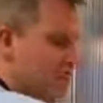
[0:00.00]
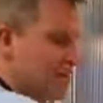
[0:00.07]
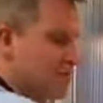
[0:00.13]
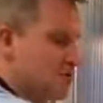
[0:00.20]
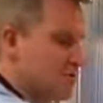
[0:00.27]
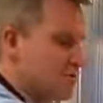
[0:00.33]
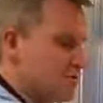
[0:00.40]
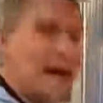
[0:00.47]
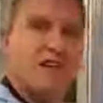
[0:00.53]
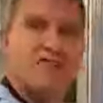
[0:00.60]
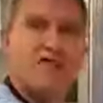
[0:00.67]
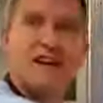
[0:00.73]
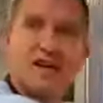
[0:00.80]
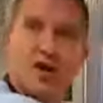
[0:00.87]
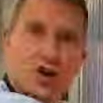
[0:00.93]
Ragu, yeah,
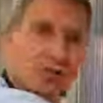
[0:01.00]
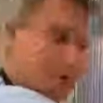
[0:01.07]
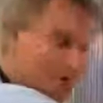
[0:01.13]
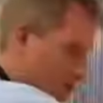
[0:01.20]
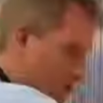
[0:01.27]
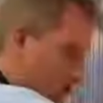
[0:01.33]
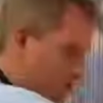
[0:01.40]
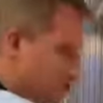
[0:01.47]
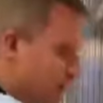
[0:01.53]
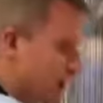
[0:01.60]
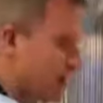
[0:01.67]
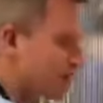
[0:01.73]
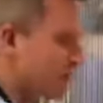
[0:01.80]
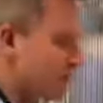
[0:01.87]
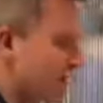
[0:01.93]
Ragu is one as
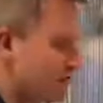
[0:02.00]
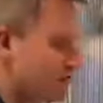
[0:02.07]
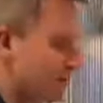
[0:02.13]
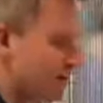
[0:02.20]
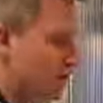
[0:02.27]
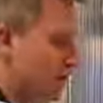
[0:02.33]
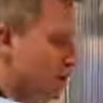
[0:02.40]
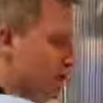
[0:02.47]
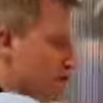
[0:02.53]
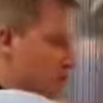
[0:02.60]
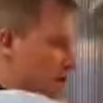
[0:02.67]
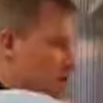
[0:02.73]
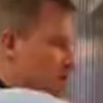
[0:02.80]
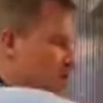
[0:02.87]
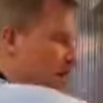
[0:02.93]
well, yeah, Ragu is
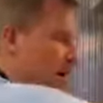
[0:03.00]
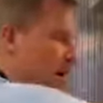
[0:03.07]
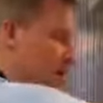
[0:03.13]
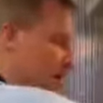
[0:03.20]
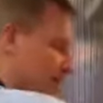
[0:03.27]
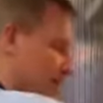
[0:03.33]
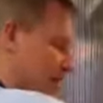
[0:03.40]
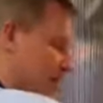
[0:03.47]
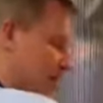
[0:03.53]
one as well.